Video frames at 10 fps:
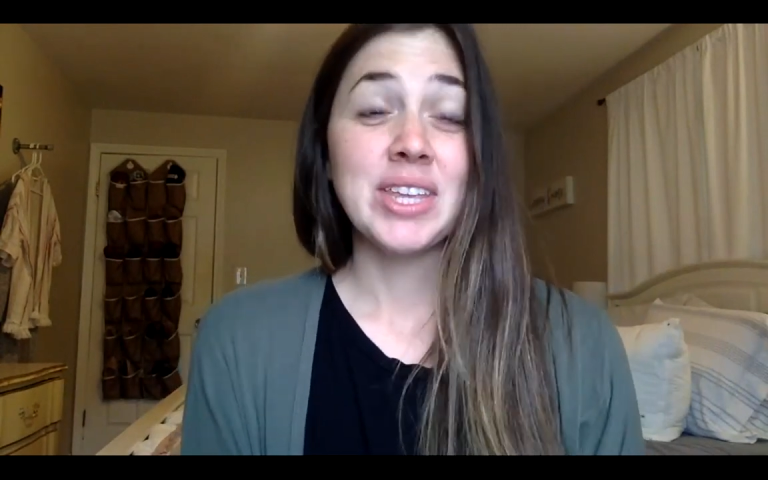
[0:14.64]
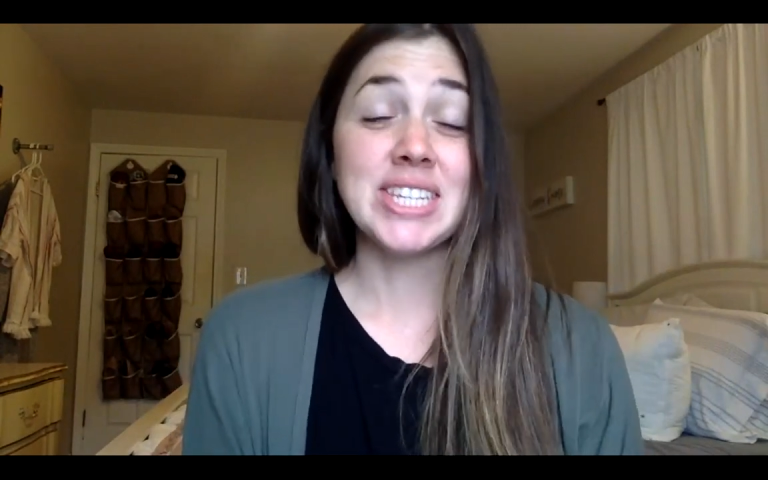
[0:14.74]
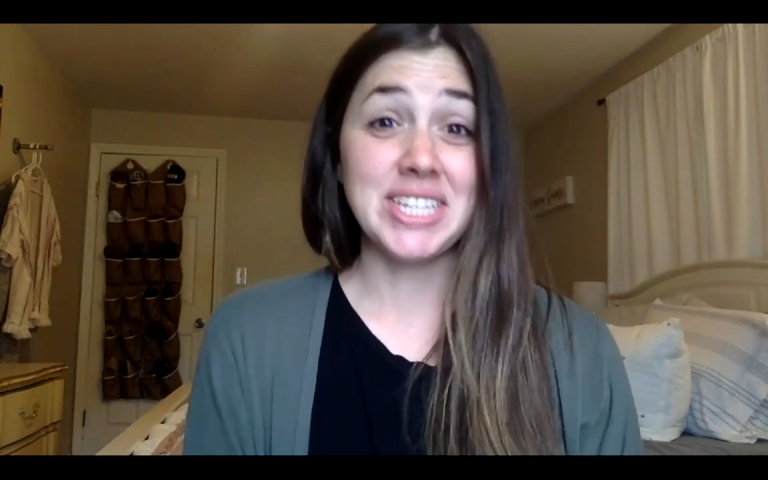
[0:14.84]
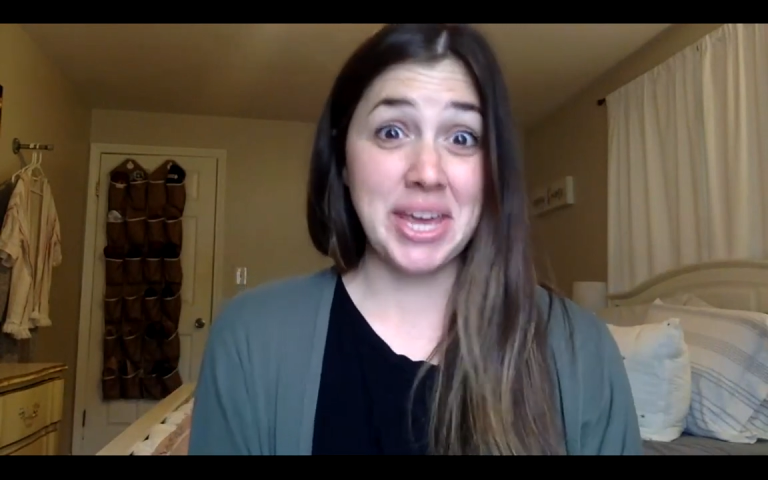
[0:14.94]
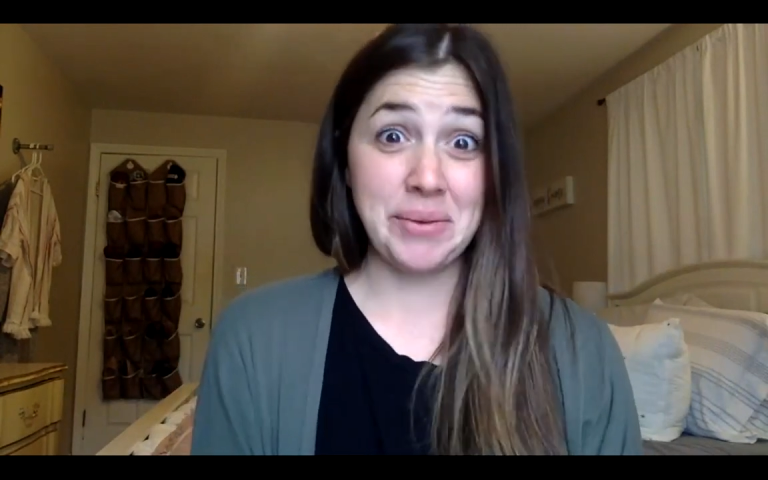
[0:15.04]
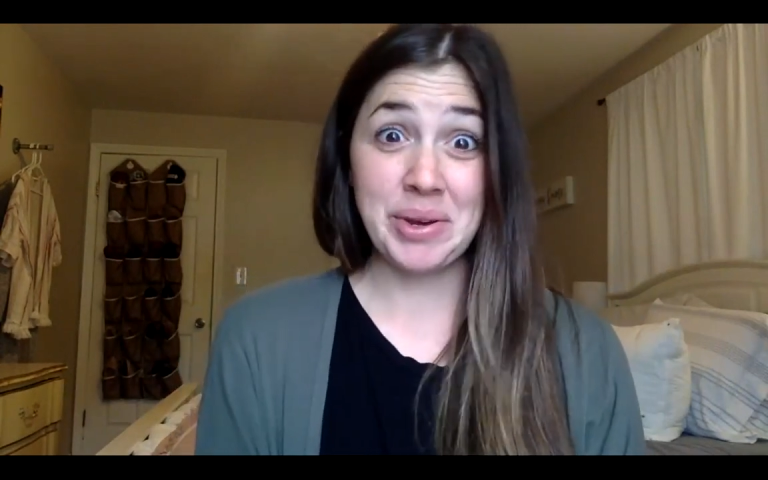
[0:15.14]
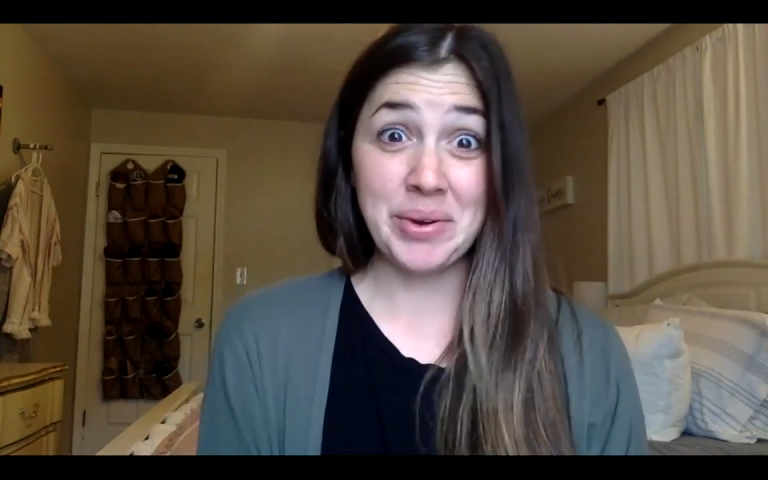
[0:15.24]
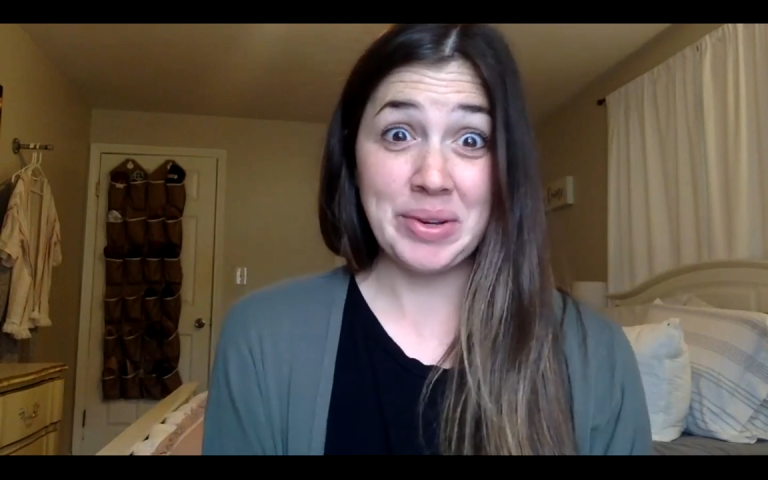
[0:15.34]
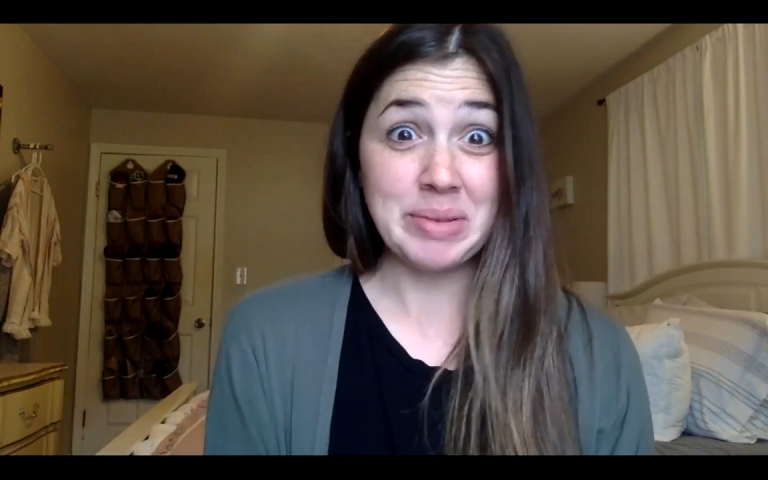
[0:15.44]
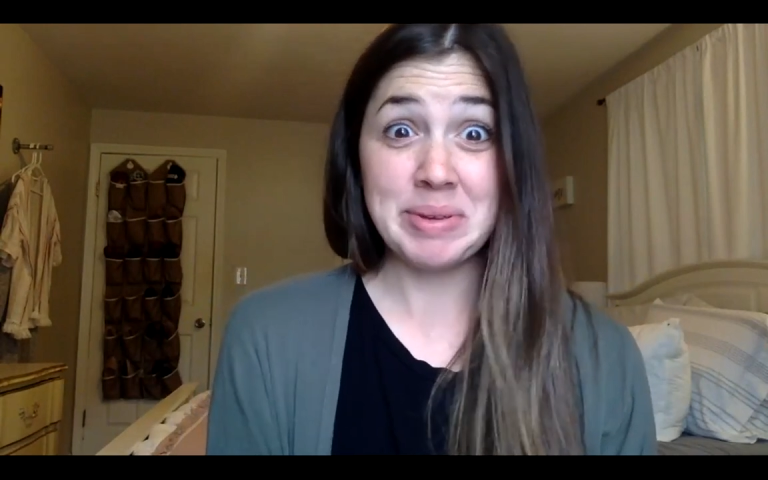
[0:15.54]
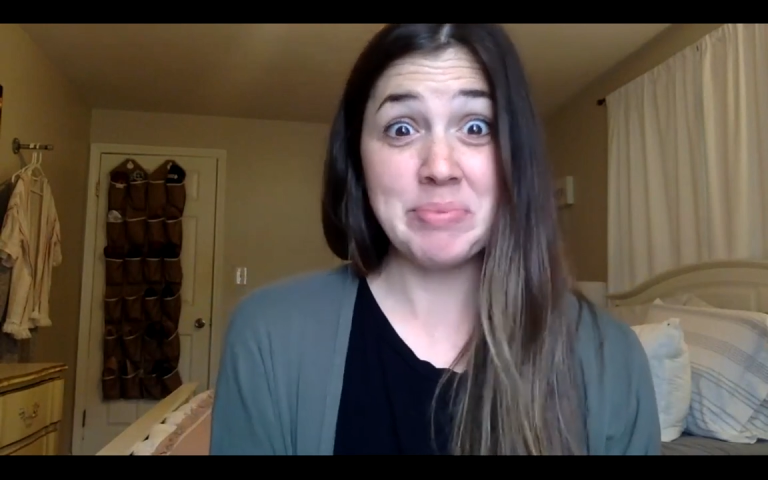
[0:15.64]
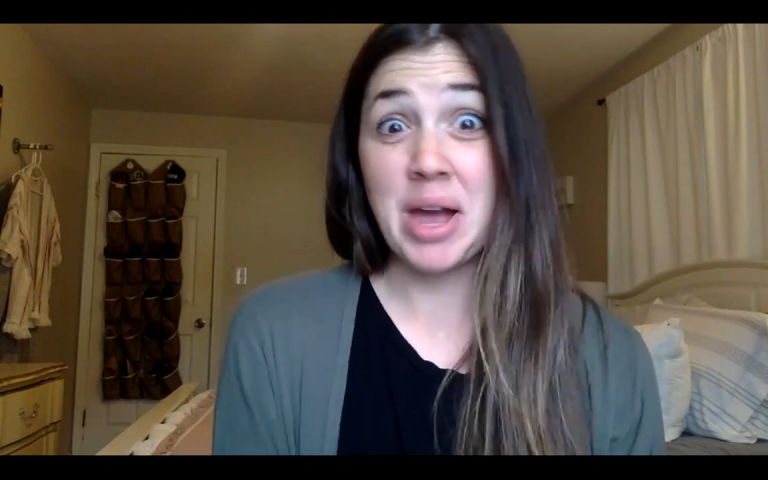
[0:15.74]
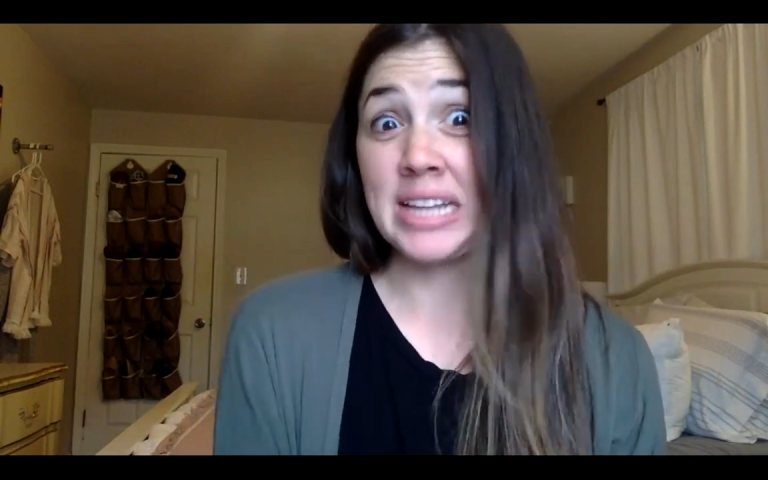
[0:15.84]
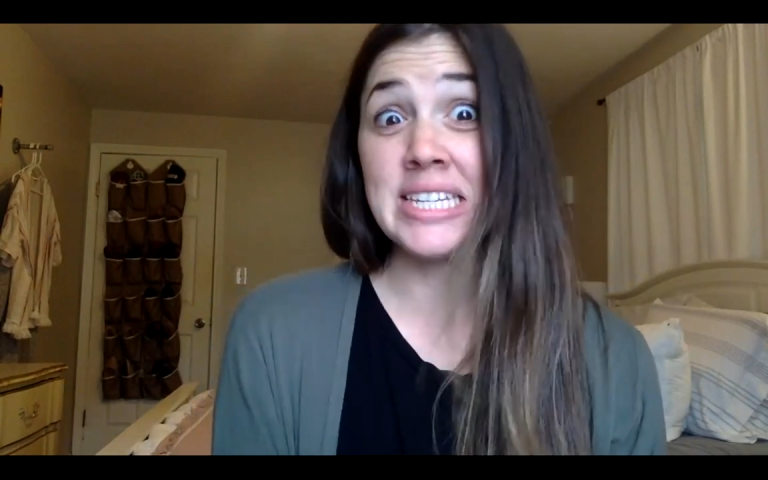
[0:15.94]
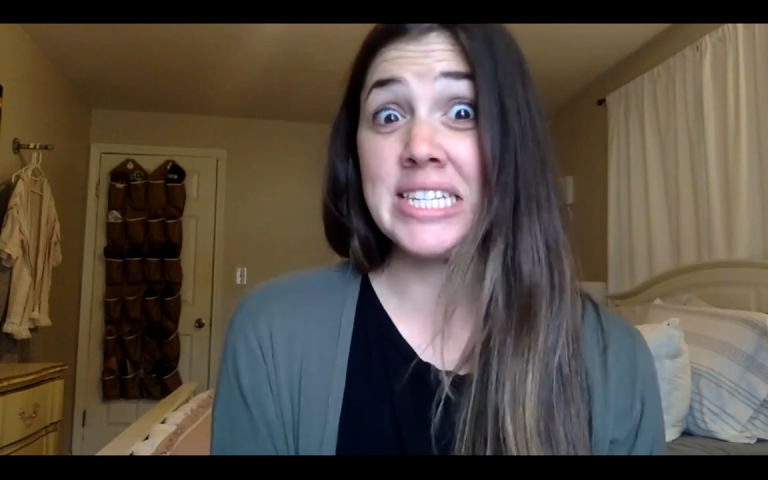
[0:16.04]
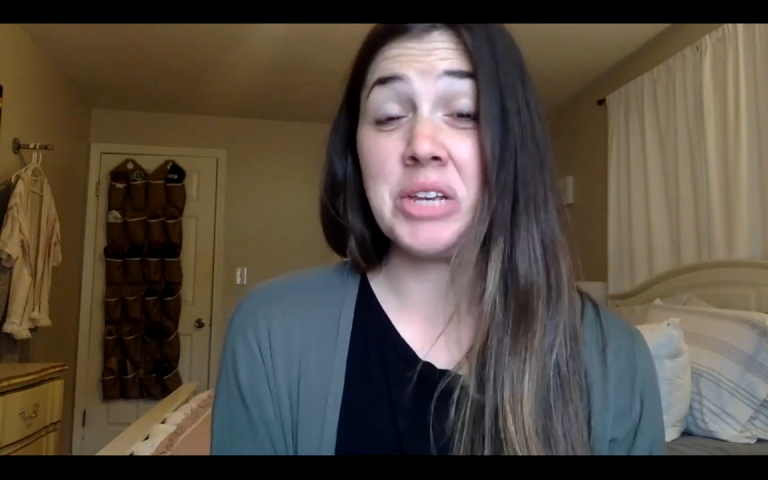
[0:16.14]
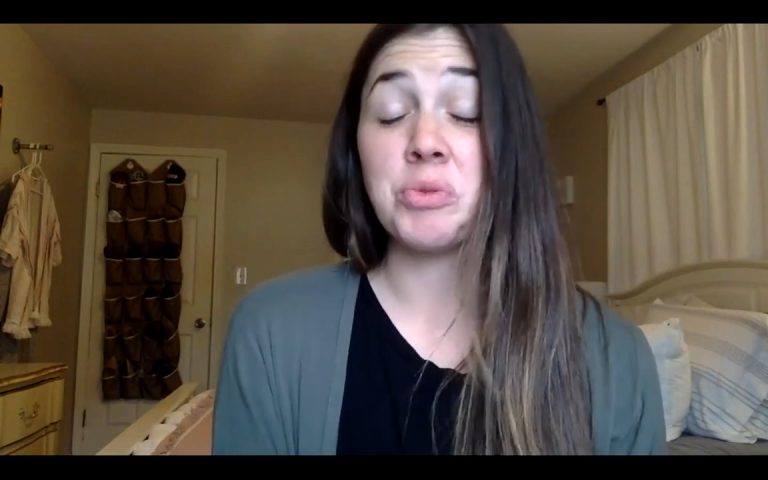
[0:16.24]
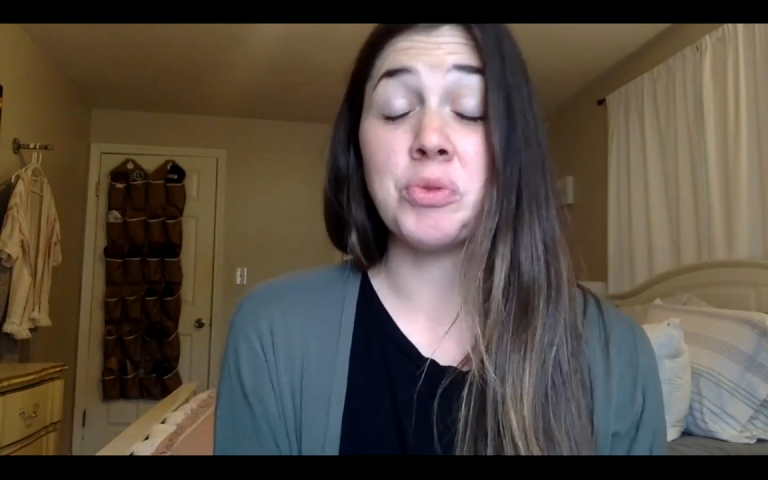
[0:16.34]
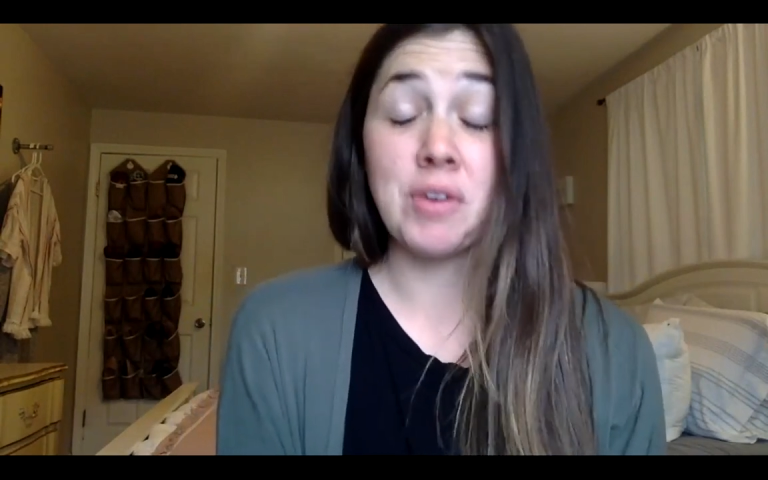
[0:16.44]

Today we are going to be practicing